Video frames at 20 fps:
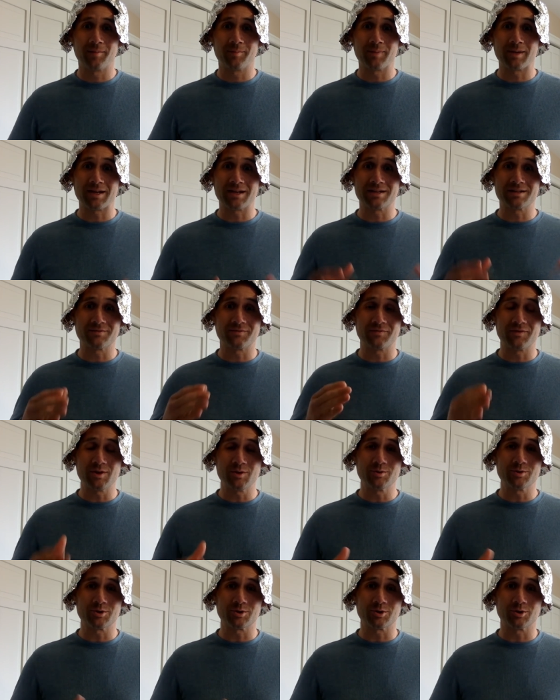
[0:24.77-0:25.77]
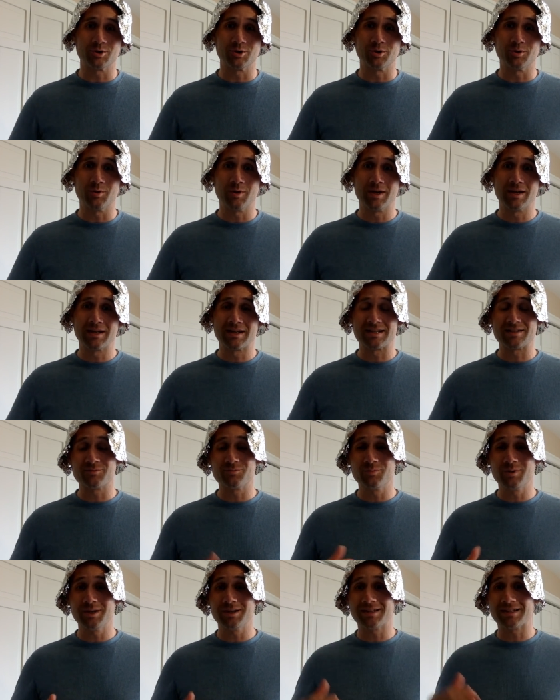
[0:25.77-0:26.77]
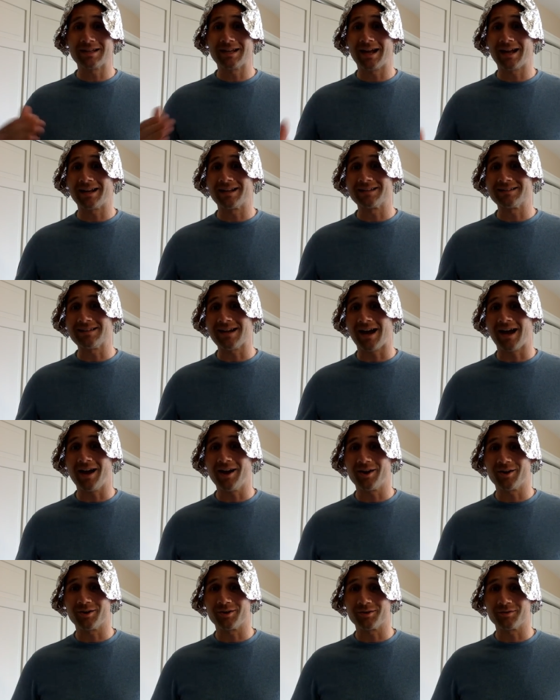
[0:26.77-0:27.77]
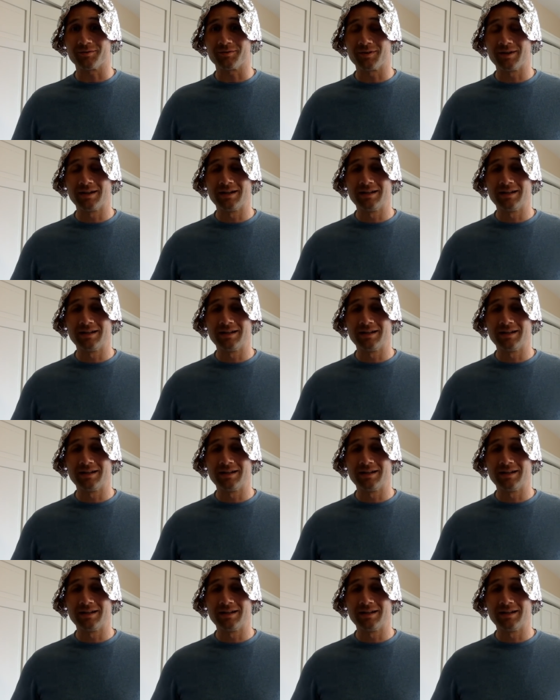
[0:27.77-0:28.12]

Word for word: Because future you is really getting tired of